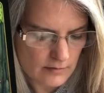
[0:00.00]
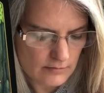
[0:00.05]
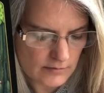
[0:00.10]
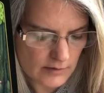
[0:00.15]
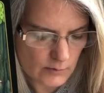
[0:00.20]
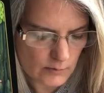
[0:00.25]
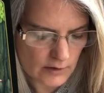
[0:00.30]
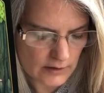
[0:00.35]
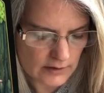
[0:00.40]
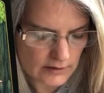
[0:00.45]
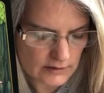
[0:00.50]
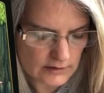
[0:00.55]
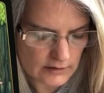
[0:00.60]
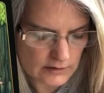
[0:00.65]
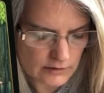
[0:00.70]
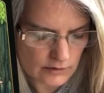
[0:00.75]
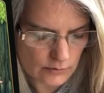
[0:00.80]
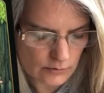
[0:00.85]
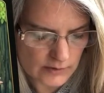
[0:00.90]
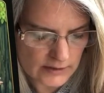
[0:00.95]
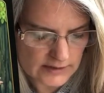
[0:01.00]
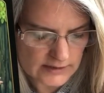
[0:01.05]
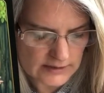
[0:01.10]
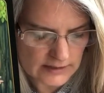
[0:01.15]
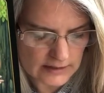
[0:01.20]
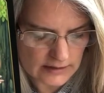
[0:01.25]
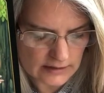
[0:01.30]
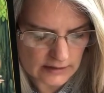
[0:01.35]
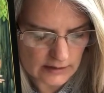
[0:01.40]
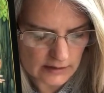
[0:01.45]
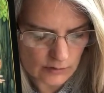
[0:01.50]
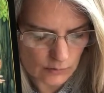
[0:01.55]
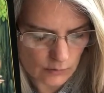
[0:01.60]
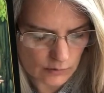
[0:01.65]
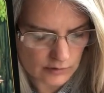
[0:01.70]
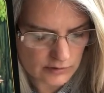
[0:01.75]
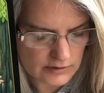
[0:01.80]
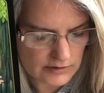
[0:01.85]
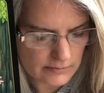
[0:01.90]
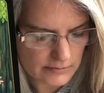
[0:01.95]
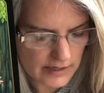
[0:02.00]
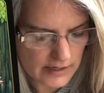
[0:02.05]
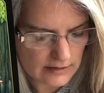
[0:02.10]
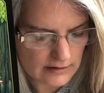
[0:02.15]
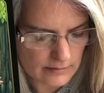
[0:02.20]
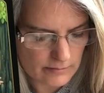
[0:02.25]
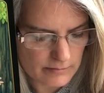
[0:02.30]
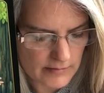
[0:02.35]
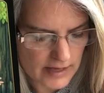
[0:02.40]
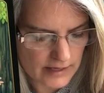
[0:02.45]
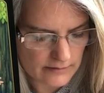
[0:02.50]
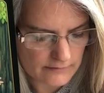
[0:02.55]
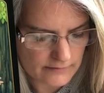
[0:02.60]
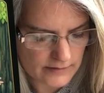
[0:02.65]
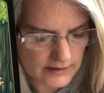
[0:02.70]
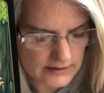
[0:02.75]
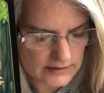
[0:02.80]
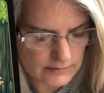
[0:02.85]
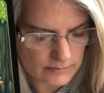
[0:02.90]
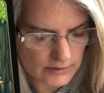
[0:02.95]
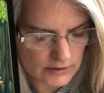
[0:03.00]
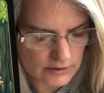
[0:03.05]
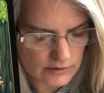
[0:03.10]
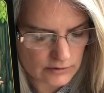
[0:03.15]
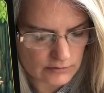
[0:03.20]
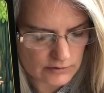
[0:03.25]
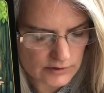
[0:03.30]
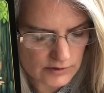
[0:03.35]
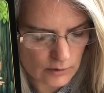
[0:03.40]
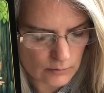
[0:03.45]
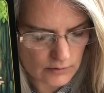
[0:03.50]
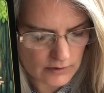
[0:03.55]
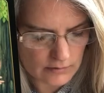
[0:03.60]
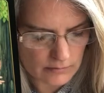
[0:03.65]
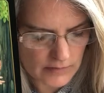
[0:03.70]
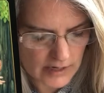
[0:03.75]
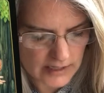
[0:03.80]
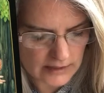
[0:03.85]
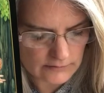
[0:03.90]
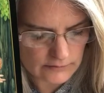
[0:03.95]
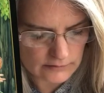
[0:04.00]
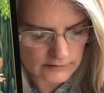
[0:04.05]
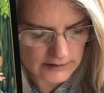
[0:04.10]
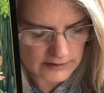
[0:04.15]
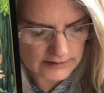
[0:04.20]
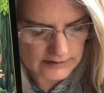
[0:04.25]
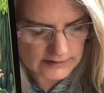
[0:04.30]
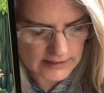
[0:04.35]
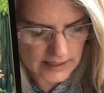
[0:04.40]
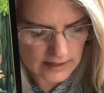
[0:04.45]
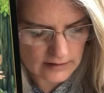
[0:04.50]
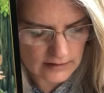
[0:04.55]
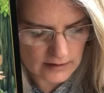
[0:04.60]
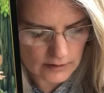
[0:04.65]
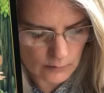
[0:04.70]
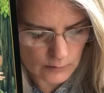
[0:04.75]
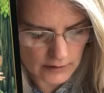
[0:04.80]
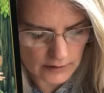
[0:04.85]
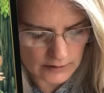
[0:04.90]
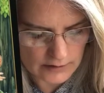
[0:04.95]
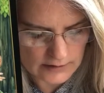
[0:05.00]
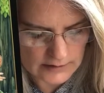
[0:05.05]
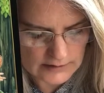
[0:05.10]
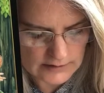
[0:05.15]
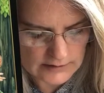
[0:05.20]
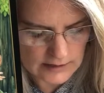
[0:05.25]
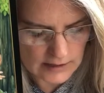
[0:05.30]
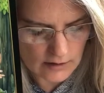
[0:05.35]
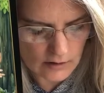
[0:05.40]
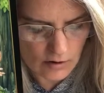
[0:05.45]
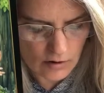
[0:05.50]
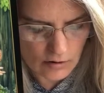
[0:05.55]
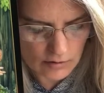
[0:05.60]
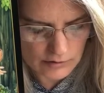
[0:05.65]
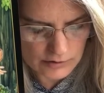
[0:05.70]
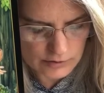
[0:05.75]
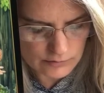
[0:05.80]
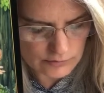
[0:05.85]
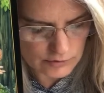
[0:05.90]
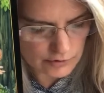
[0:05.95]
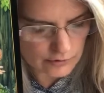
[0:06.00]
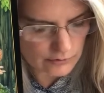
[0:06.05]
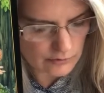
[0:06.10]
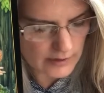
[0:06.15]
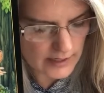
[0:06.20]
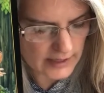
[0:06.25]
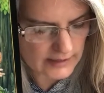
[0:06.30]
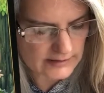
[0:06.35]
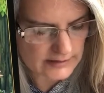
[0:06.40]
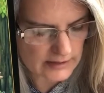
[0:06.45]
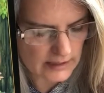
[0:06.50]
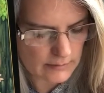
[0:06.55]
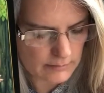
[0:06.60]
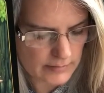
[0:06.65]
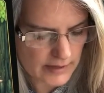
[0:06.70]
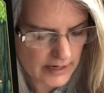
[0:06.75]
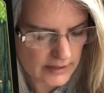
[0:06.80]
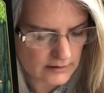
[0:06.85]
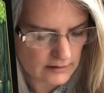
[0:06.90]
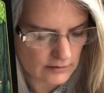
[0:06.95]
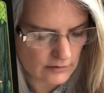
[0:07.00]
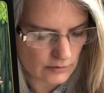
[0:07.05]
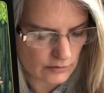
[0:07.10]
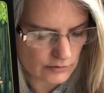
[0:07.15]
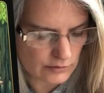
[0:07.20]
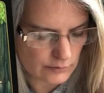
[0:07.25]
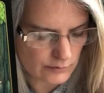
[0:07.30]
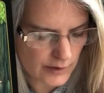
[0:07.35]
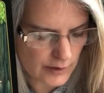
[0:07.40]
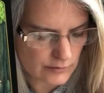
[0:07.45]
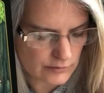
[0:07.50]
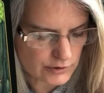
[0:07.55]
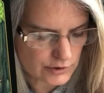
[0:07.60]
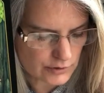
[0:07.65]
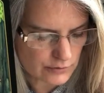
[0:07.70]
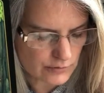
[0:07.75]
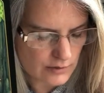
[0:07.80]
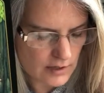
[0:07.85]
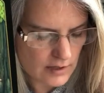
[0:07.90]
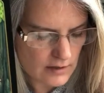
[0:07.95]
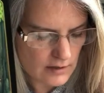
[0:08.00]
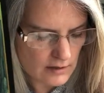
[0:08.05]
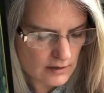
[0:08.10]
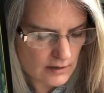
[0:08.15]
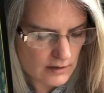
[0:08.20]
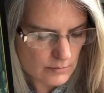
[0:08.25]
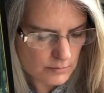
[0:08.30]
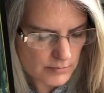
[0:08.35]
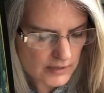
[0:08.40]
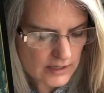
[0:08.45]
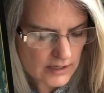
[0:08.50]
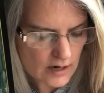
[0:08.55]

Be willing to do what is needed in order to make them manifest, but do so with mindfulness and the awareness that all you do has an impact on those around you. Be